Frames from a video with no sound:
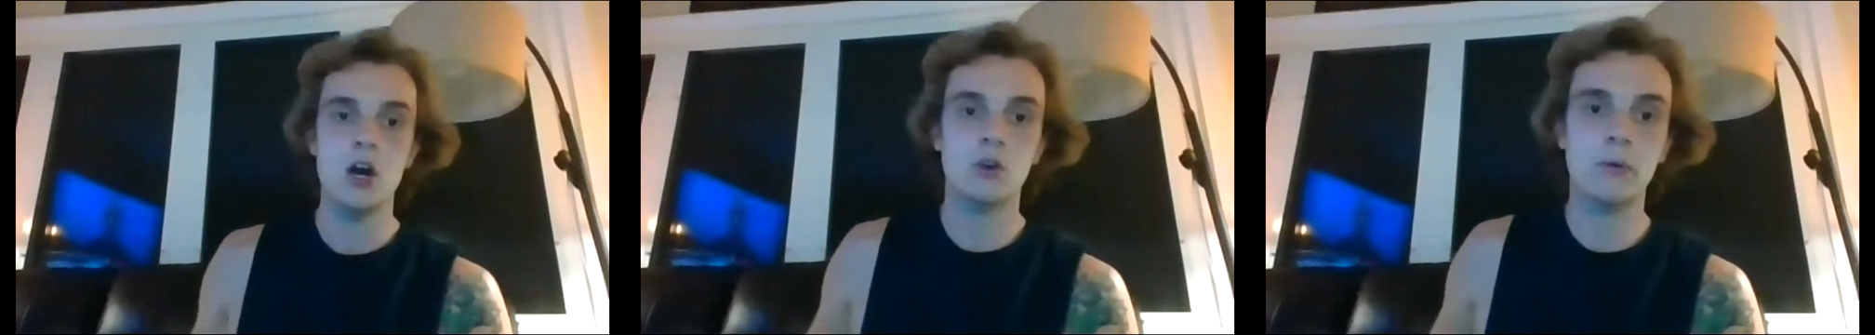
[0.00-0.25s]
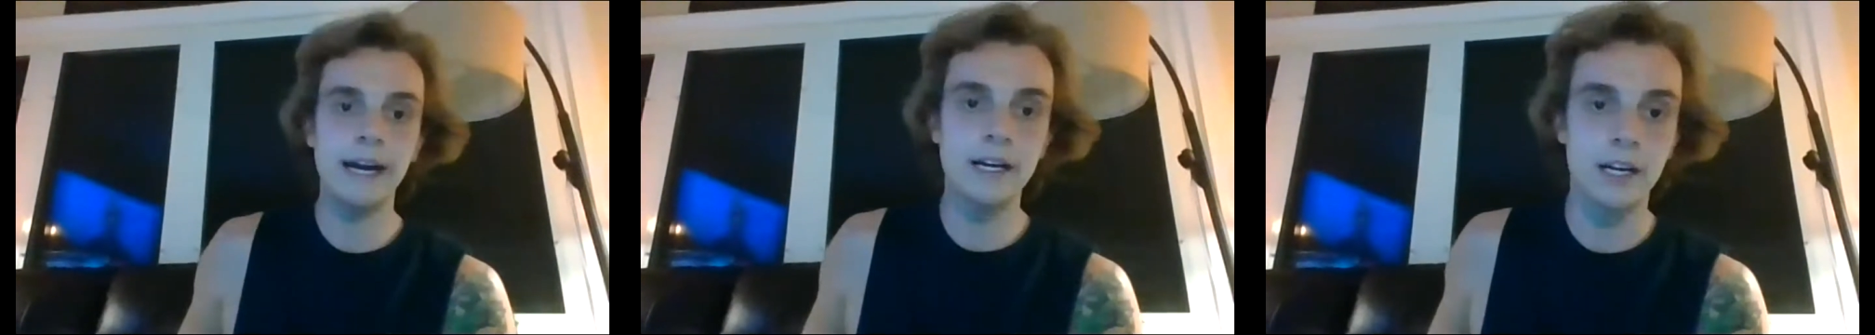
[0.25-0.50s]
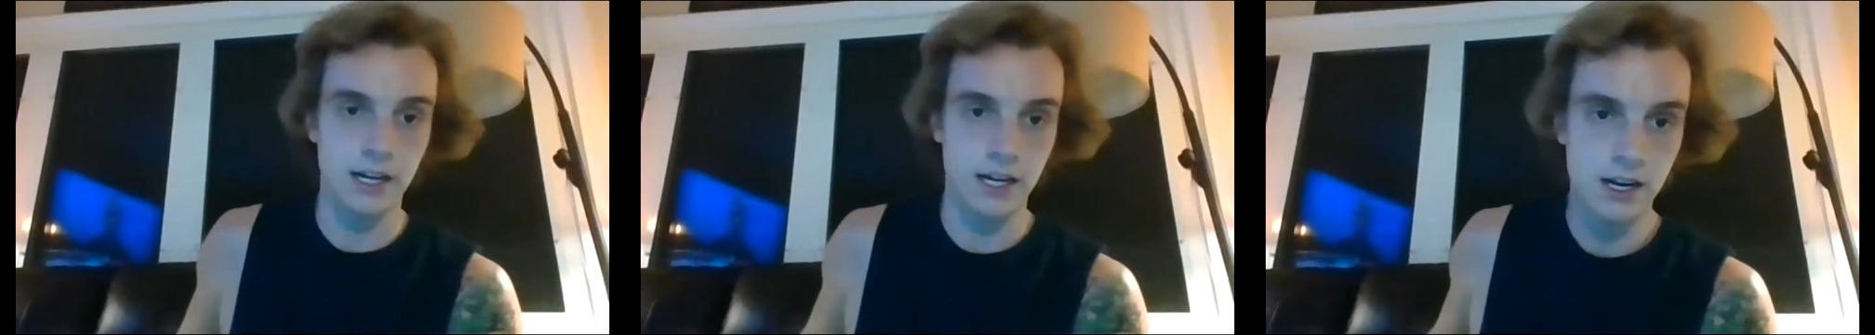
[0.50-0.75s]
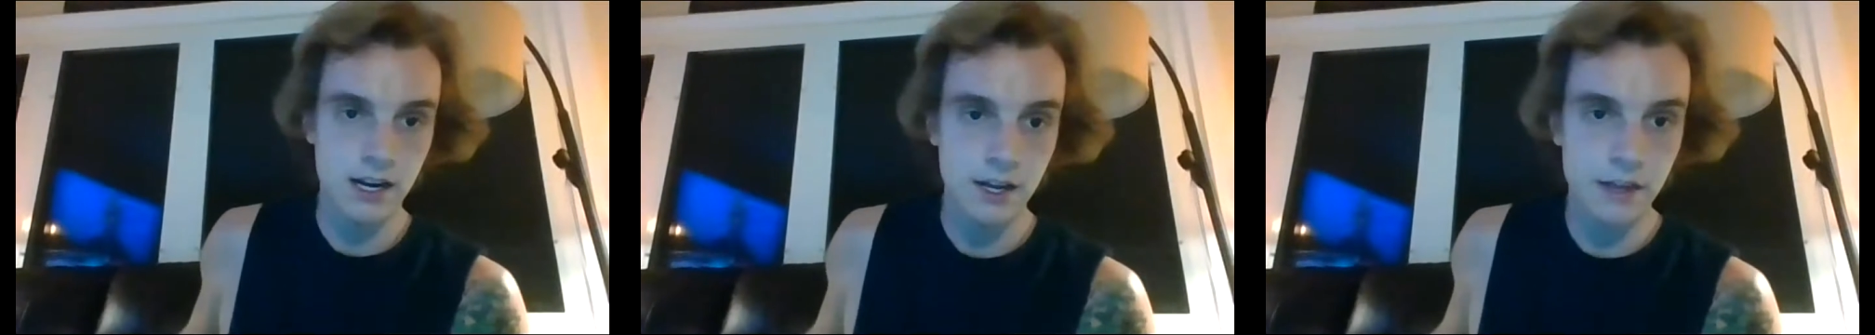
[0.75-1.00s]
greater
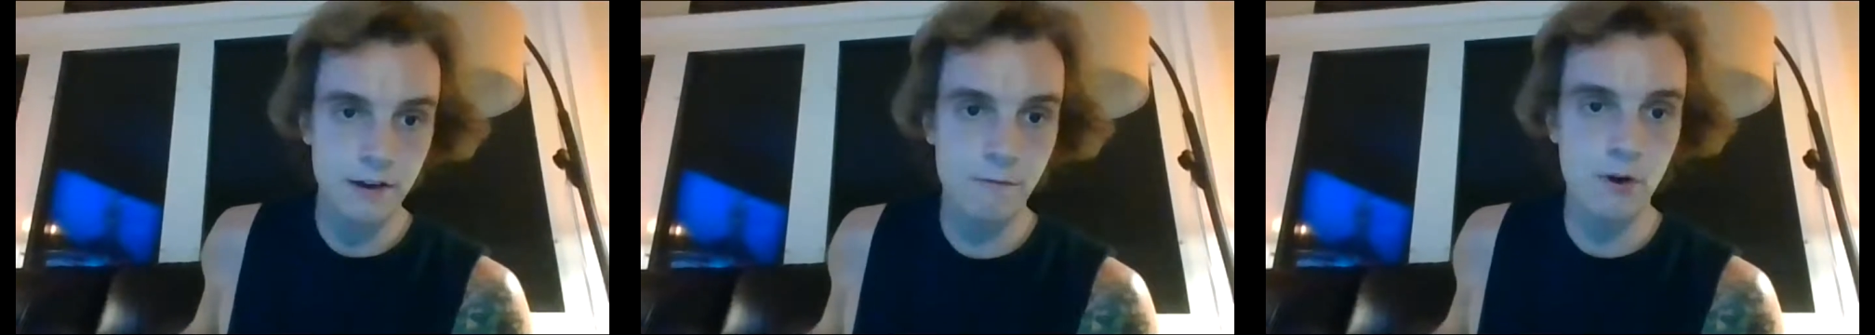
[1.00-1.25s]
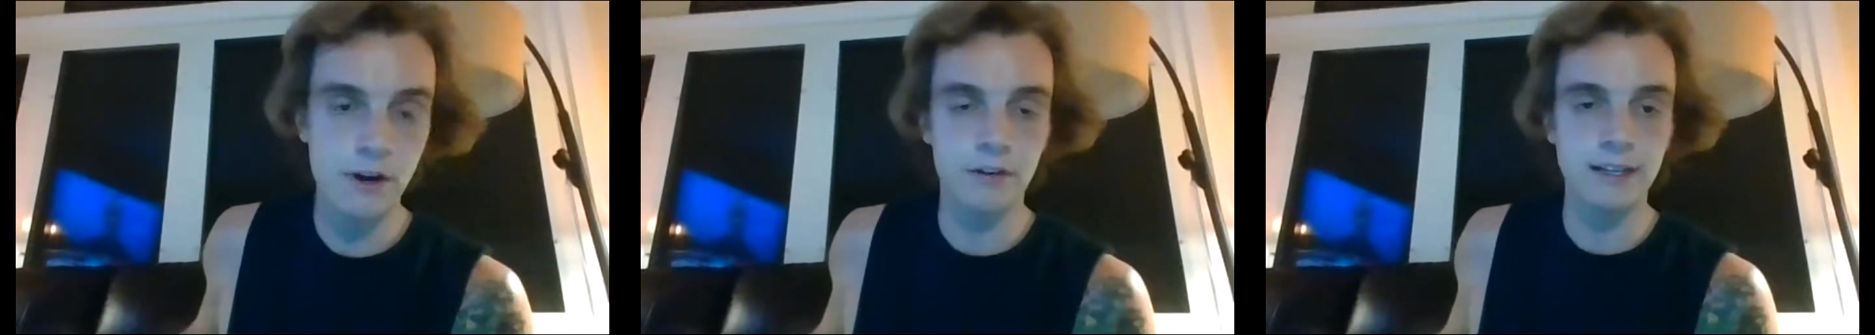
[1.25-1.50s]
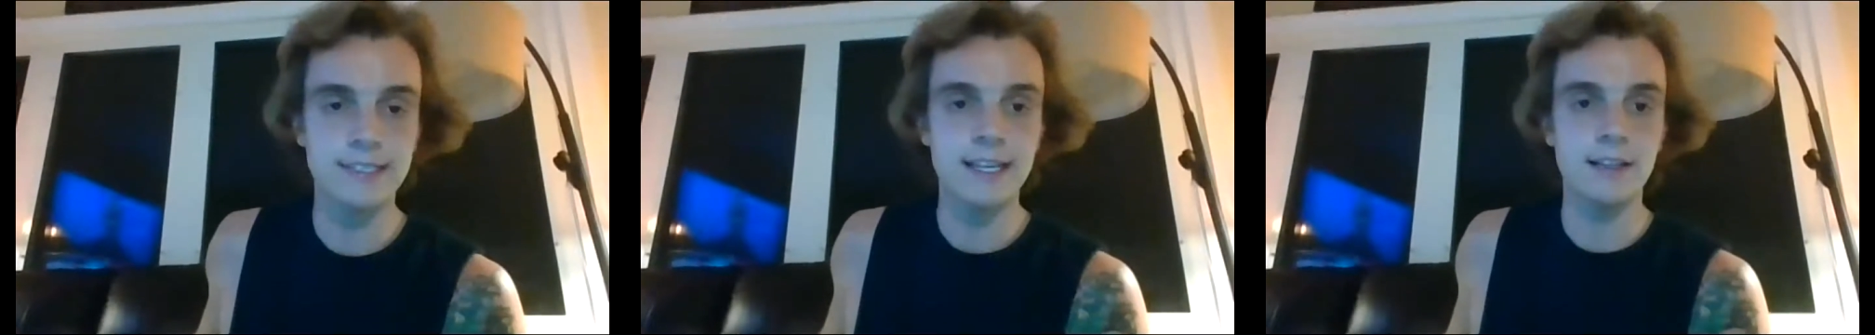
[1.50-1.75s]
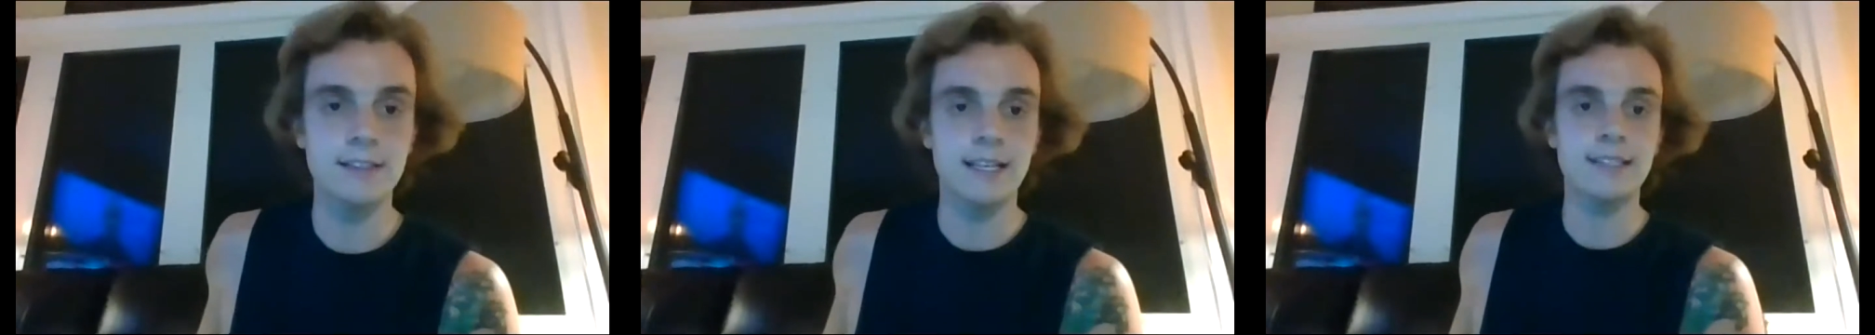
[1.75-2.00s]
than 40 degrees
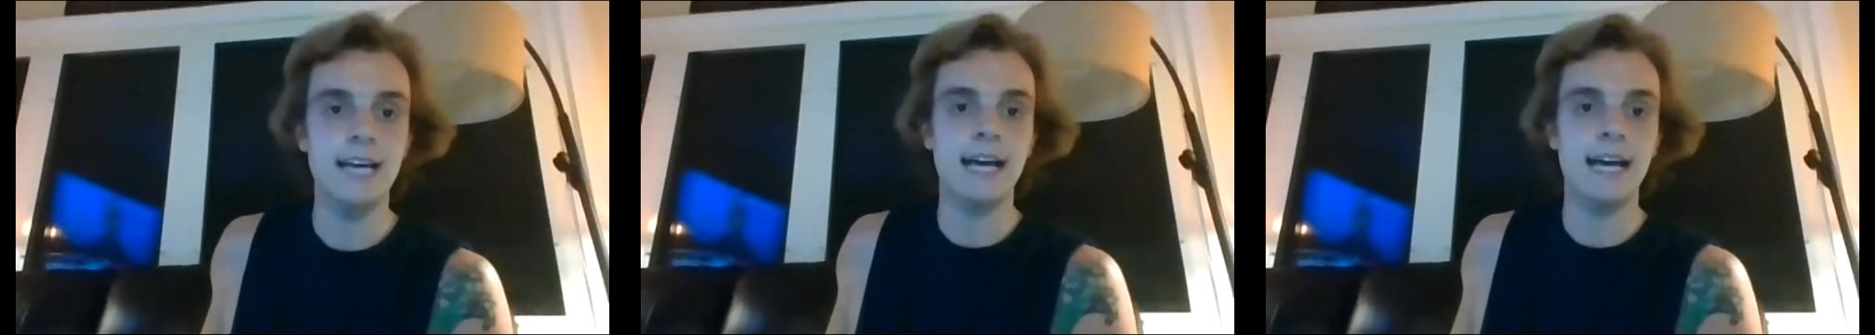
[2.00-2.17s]
Celsius.